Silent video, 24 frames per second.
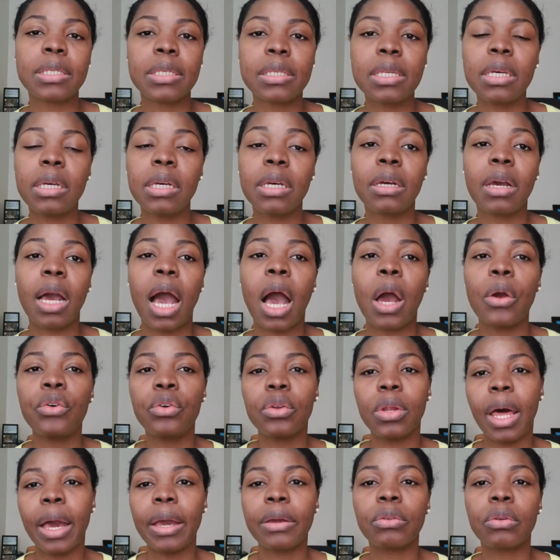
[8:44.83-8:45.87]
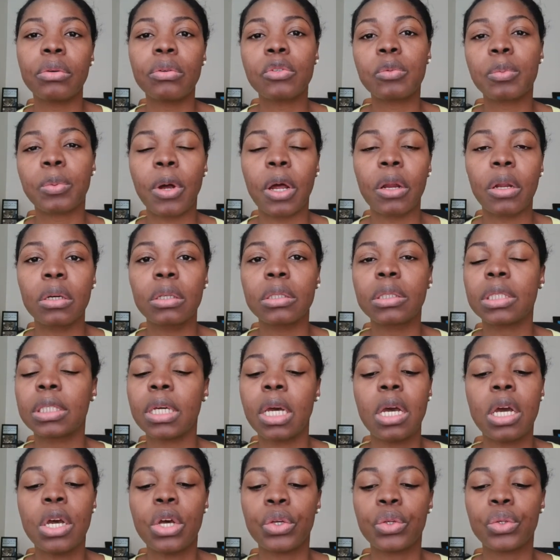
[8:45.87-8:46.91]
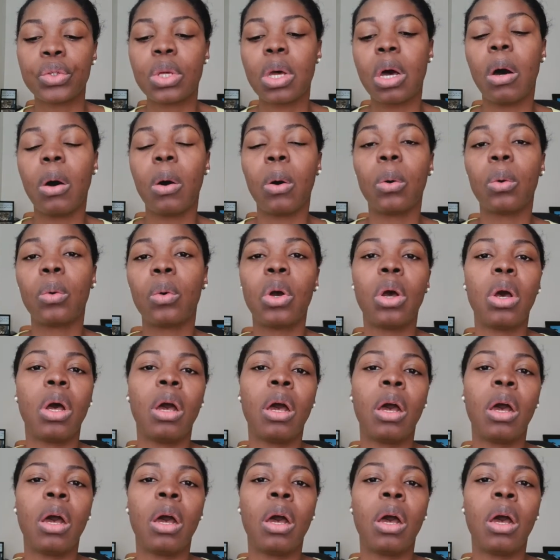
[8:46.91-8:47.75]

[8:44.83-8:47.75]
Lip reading: see how you like those products. So